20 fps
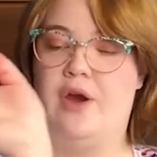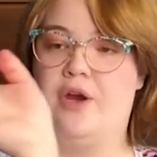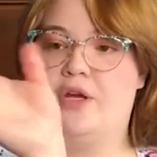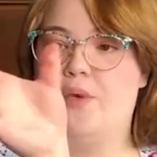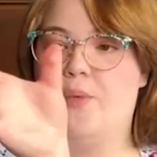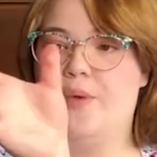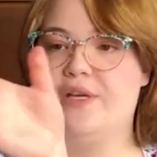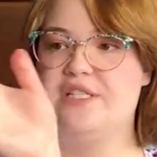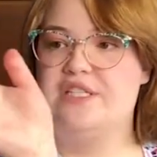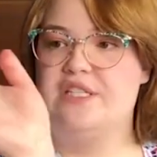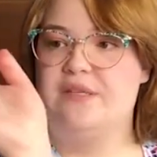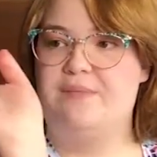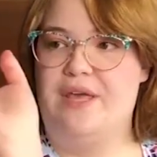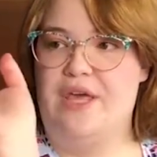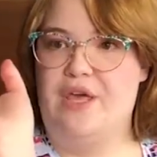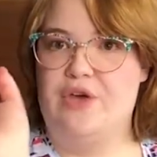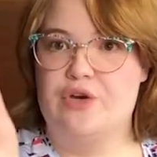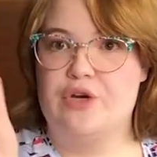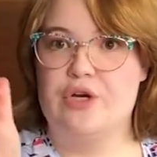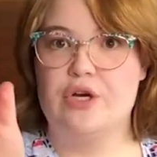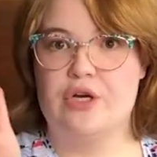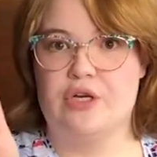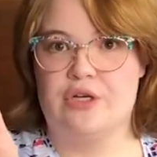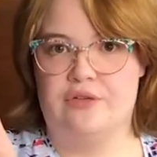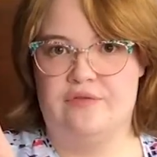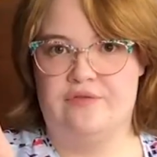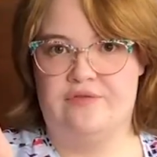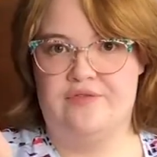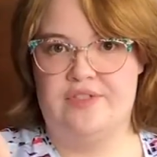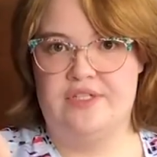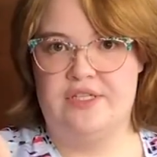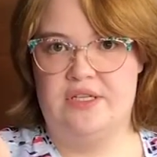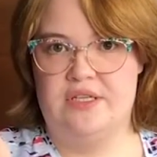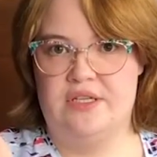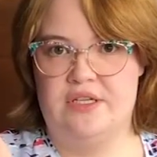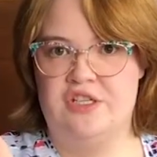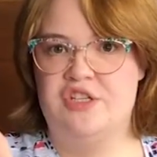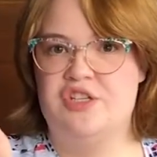are going to be curved.